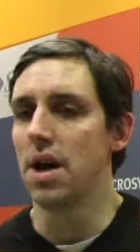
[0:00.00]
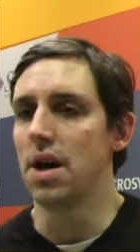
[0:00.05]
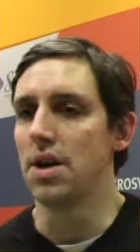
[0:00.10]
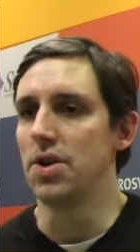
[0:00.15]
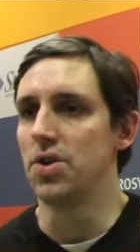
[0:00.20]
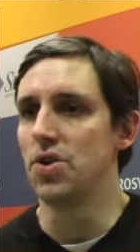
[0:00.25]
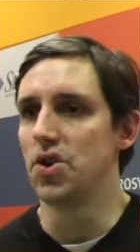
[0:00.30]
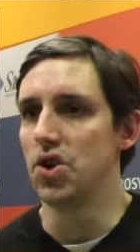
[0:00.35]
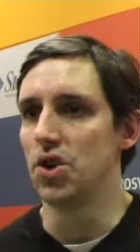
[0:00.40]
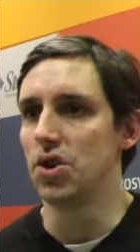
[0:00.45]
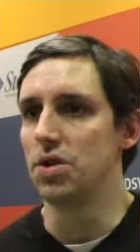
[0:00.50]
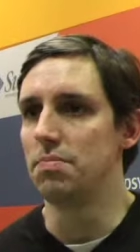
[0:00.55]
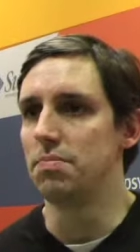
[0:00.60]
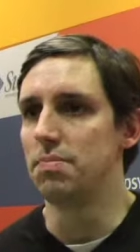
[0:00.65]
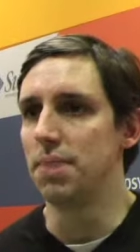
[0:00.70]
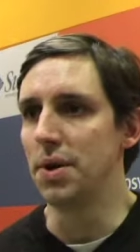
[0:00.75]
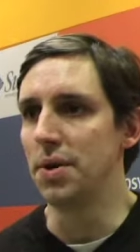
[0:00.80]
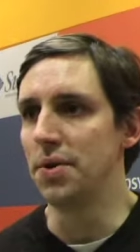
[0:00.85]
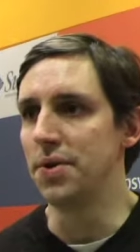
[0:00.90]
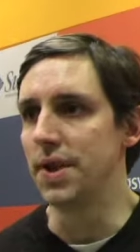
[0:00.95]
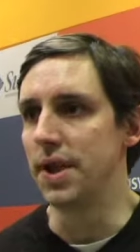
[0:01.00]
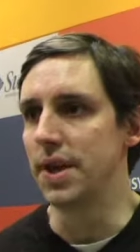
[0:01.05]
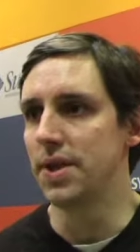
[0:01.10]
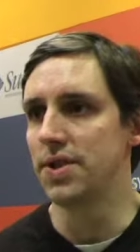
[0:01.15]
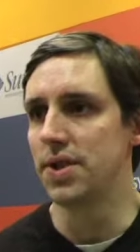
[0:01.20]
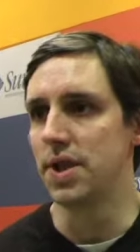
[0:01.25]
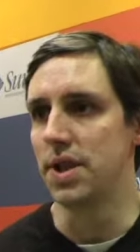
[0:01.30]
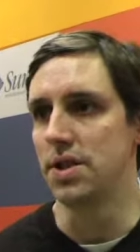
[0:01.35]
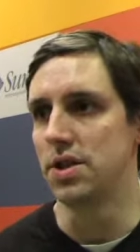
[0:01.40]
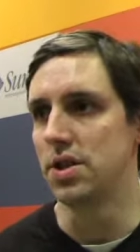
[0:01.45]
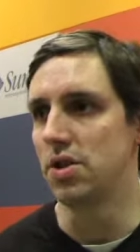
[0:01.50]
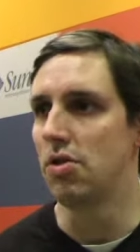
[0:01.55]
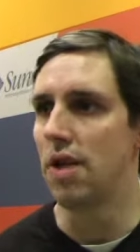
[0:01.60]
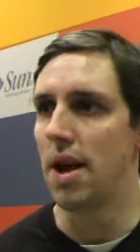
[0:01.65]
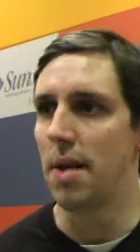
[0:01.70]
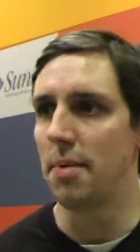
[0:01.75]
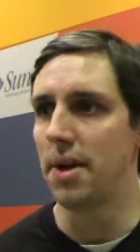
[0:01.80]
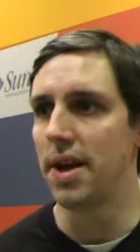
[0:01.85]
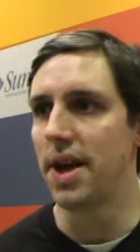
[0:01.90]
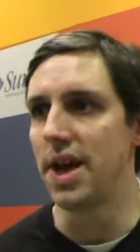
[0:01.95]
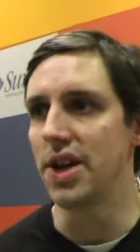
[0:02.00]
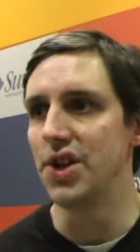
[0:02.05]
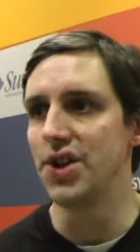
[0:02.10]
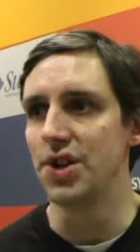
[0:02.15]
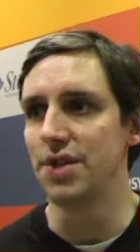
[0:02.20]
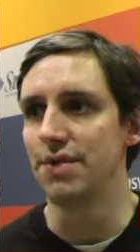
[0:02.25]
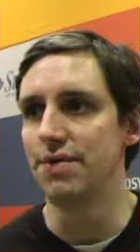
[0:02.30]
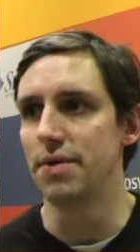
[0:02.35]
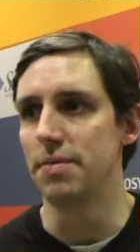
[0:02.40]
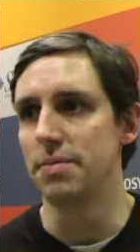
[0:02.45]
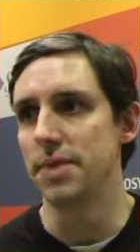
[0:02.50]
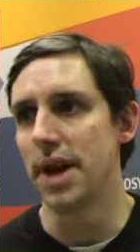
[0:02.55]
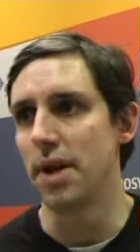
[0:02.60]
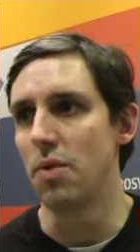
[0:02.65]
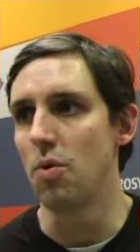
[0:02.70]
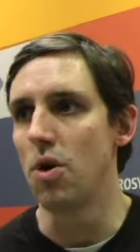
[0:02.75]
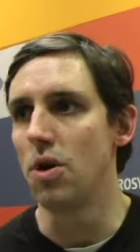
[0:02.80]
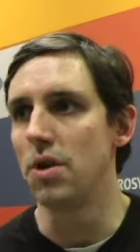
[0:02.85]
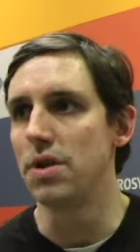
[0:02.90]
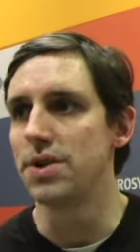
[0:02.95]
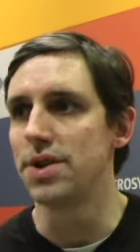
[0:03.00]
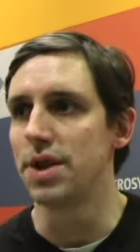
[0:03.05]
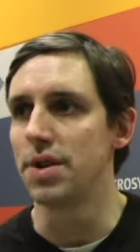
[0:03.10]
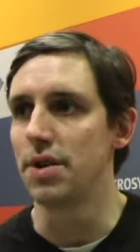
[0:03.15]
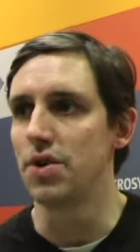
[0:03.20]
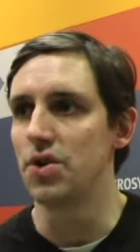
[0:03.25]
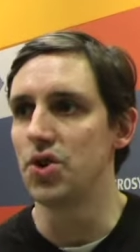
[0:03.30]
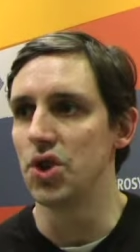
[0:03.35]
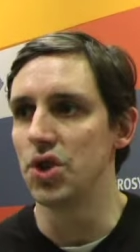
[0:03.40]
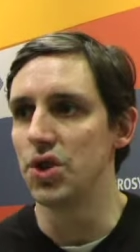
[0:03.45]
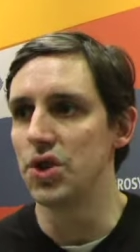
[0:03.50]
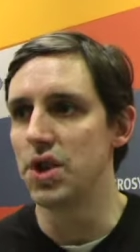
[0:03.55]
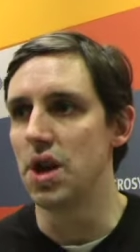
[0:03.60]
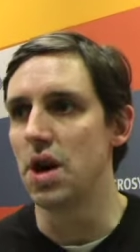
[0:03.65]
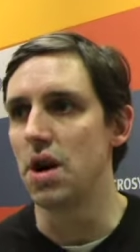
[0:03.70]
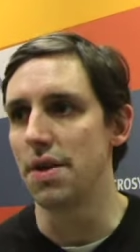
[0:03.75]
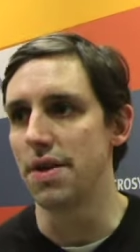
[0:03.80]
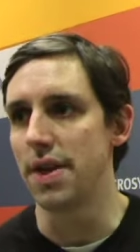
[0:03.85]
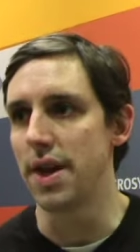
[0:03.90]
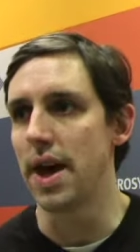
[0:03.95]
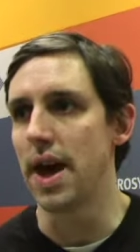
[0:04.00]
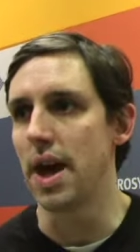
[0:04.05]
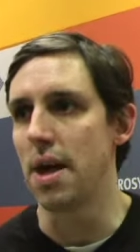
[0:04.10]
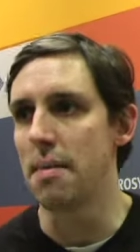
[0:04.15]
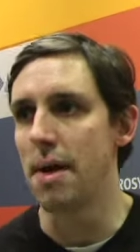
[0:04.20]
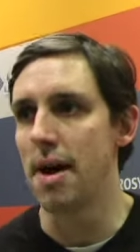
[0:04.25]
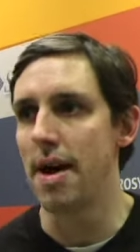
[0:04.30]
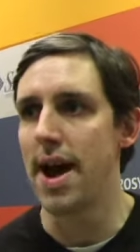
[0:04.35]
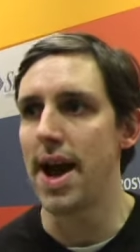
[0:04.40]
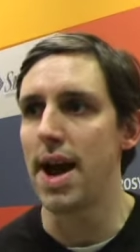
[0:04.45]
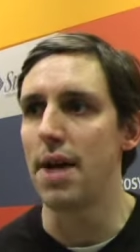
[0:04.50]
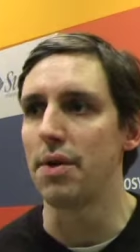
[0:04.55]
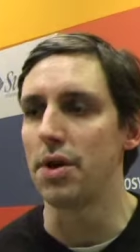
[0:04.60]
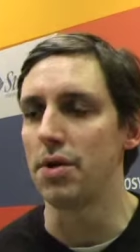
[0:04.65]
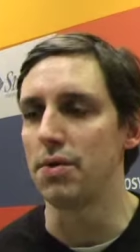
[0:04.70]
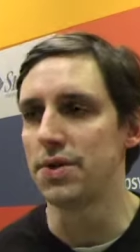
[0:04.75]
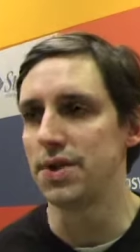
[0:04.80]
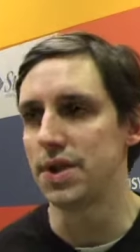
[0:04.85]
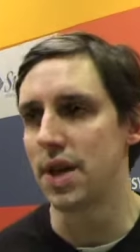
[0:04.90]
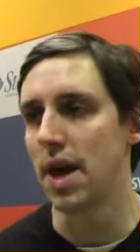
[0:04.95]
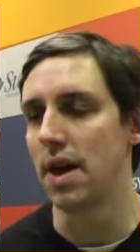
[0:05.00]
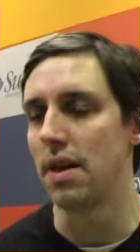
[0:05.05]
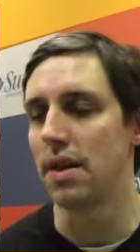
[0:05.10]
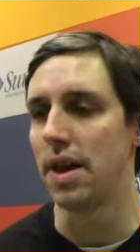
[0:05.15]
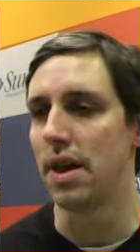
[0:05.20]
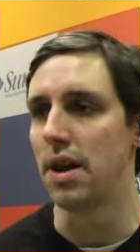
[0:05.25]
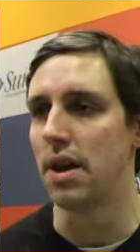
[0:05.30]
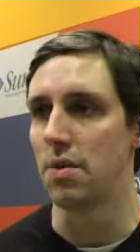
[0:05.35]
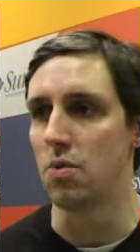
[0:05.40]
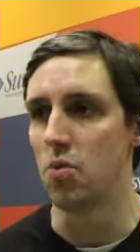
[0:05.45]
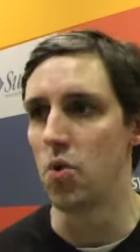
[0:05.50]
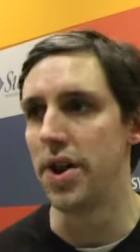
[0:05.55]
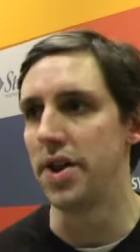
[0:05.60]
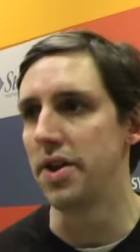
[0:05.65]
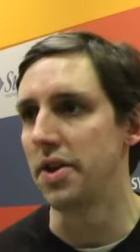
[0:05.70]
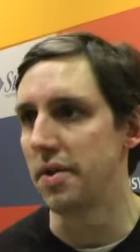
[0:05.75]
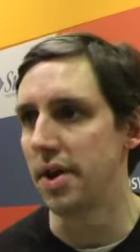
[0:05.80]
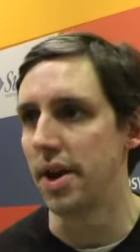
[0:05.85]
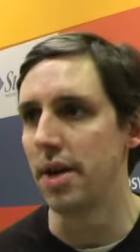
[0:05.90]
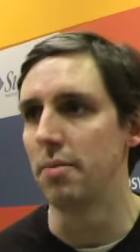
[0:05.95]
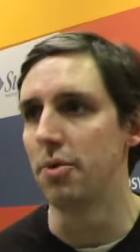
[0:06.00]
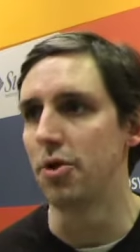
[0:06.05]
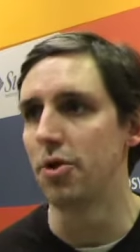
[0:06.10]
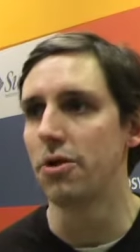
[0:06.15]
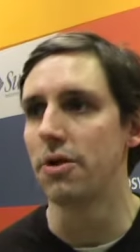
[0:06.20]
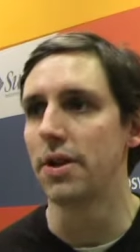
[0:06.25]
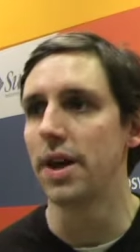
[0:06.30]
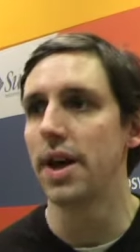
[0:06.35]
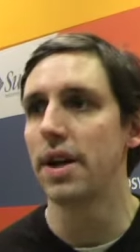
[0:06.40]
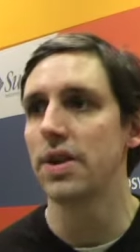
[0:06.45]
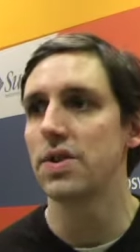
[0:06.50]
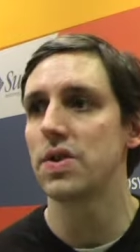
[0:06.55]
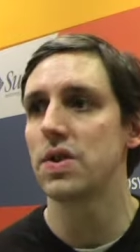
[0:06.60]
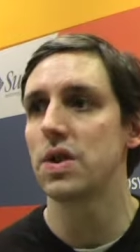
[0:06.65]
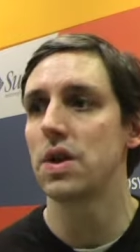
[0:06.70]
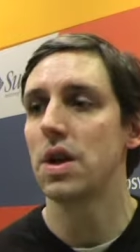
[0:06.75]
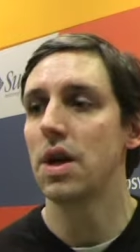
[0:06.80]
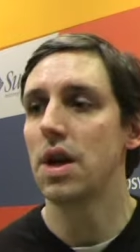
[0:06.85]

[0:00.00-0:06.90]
You should build this into your application from day one, so you should start thinking about how you will scale that up when you hit bottlenecks.